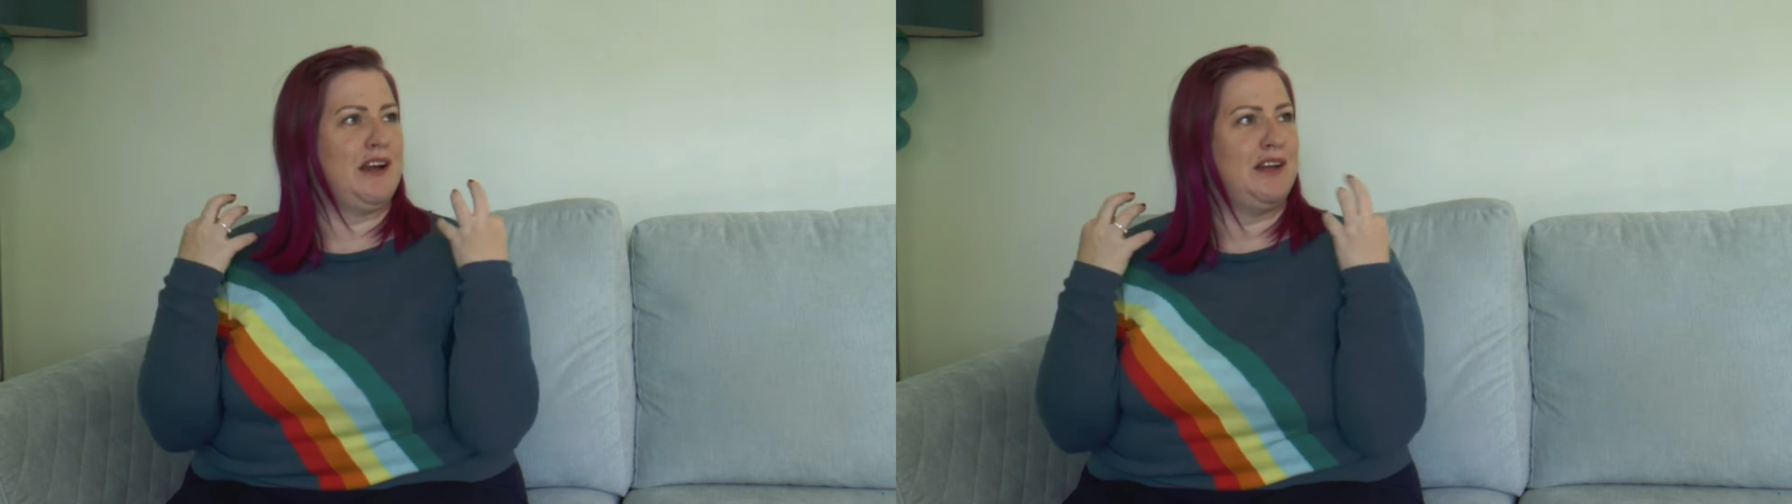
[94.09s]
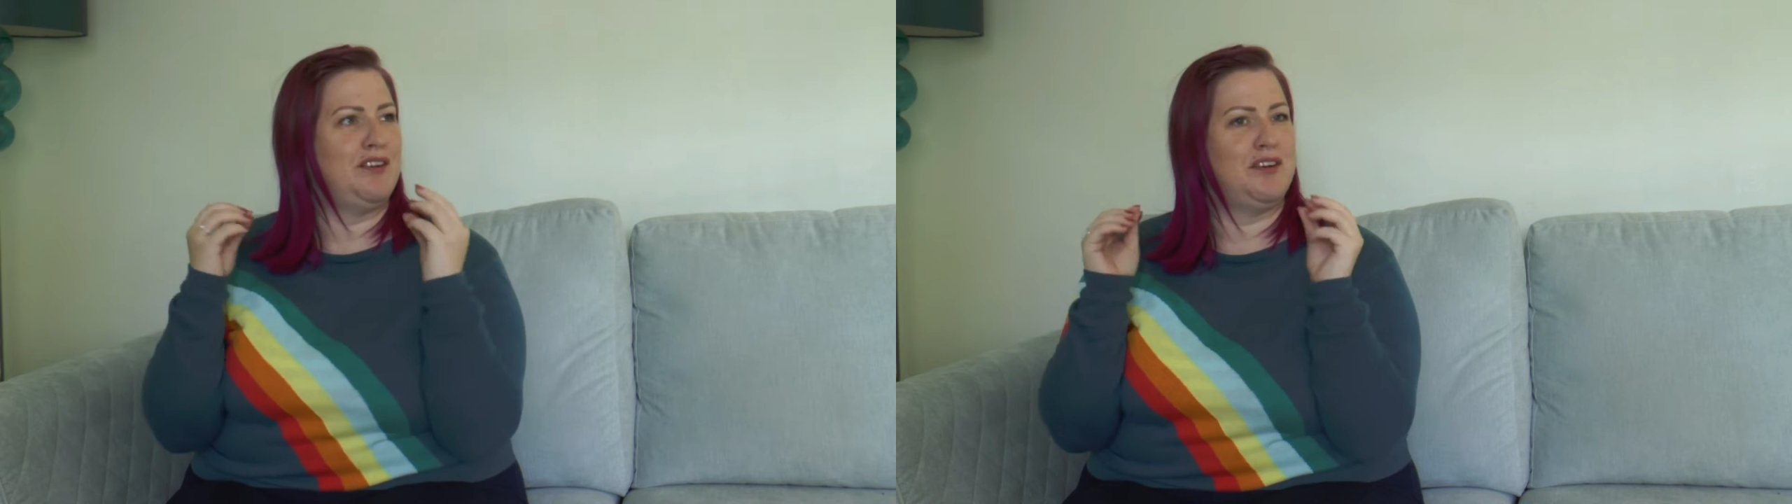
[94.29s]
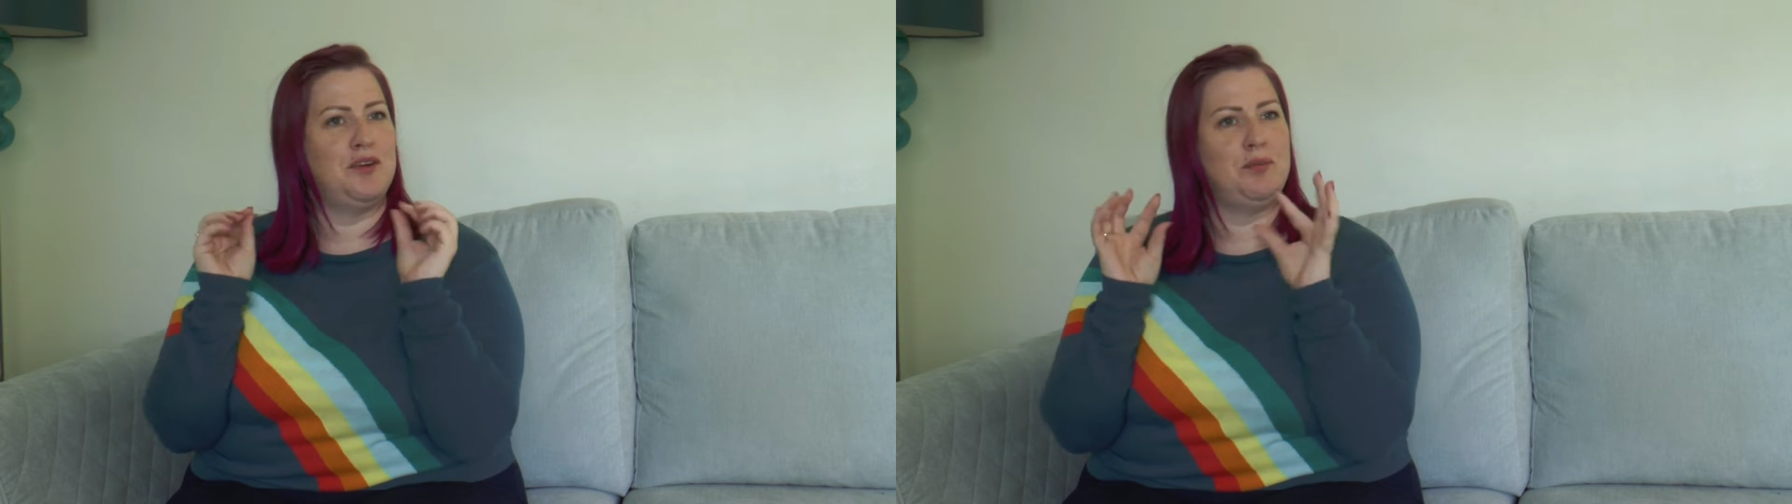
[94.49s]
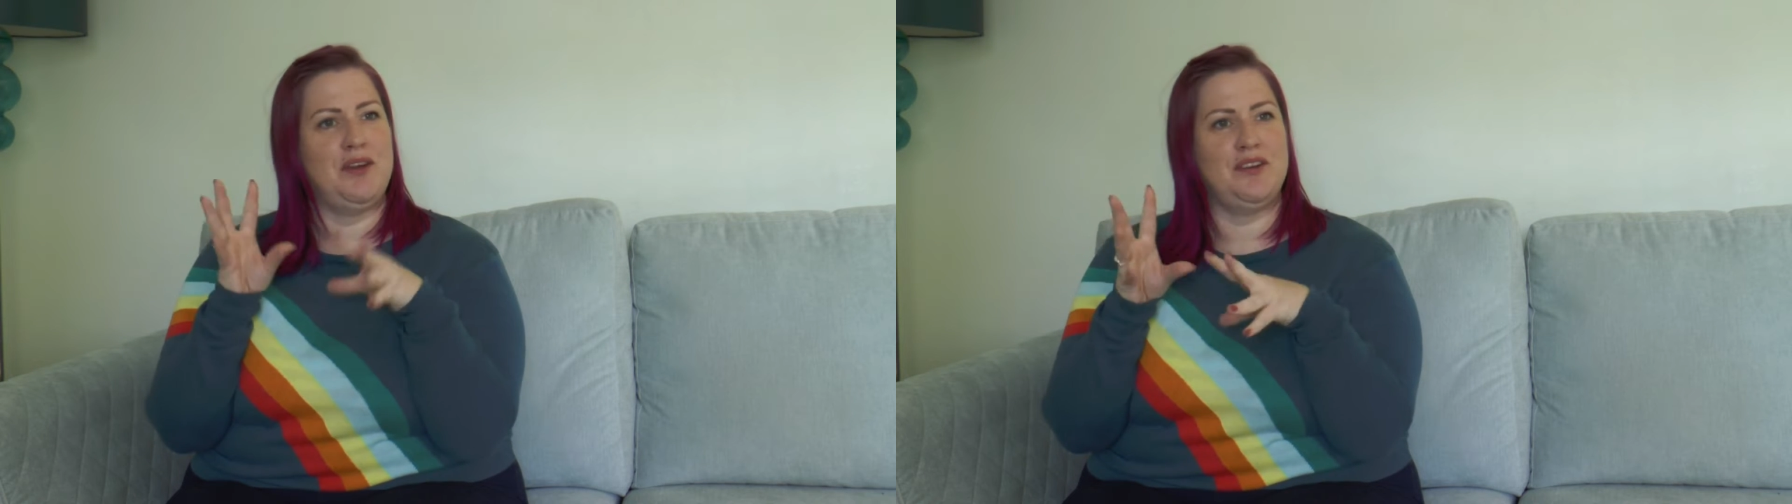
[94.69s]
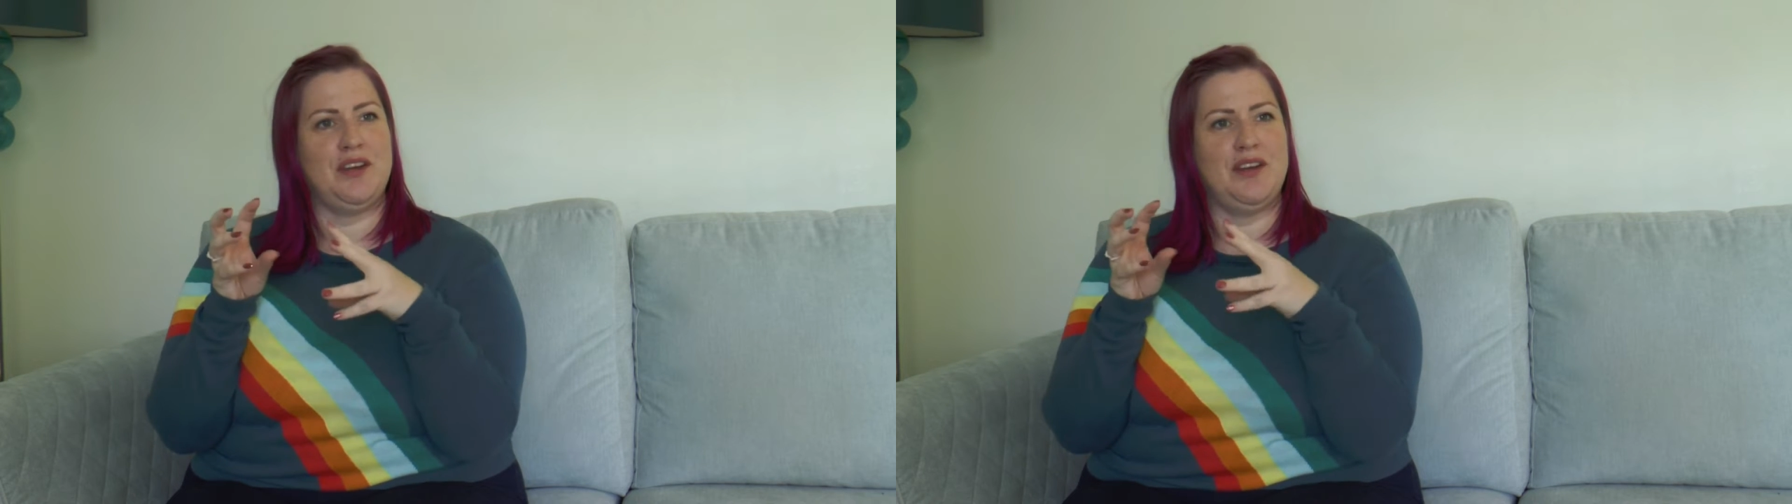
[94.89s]
ants under my
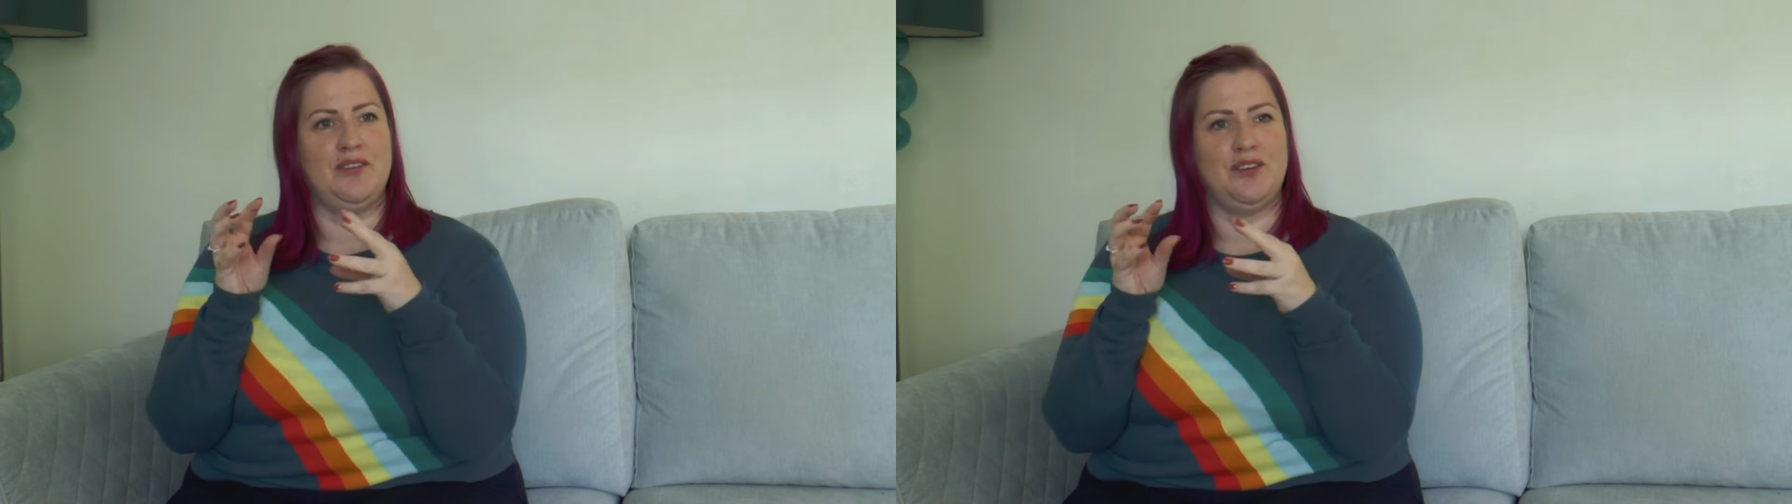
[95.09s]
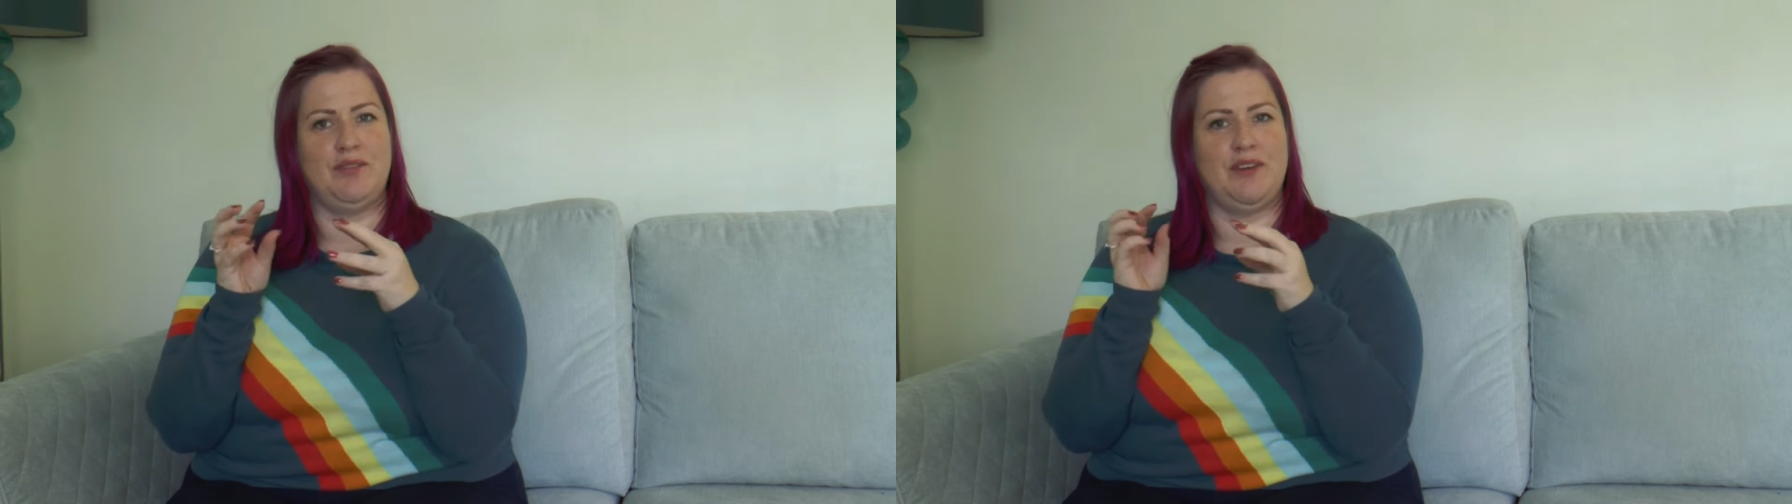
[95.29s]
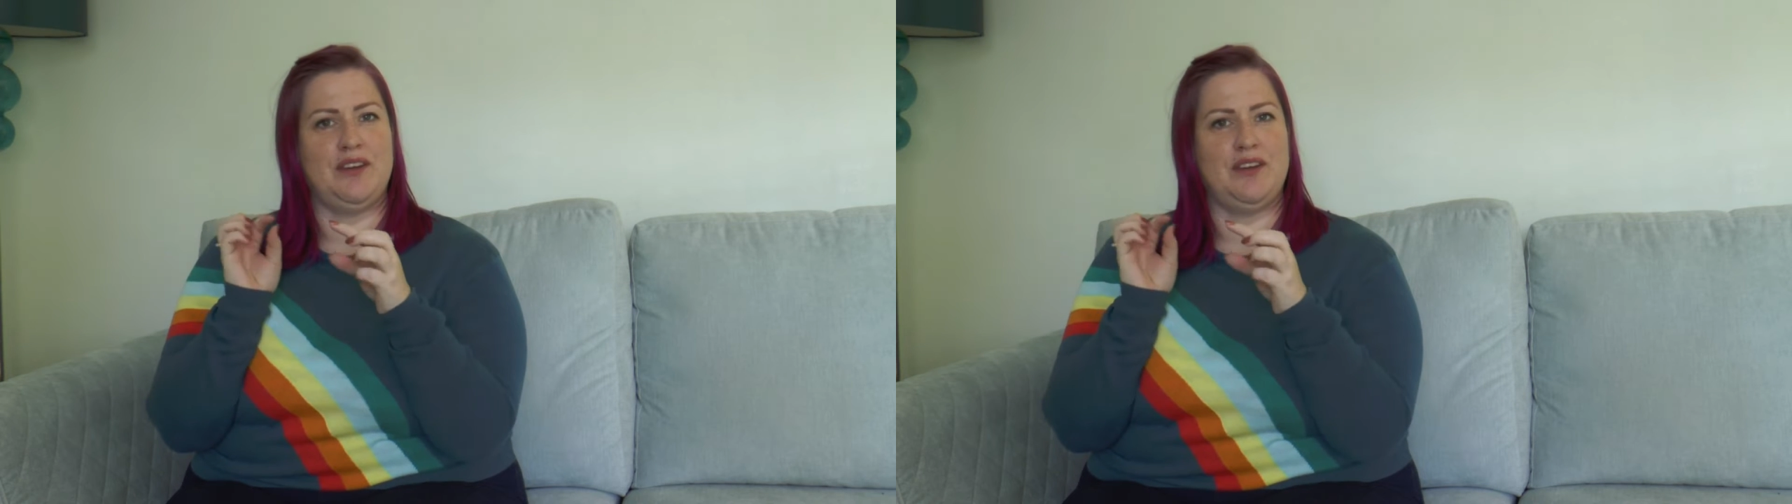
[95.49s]
skin or something.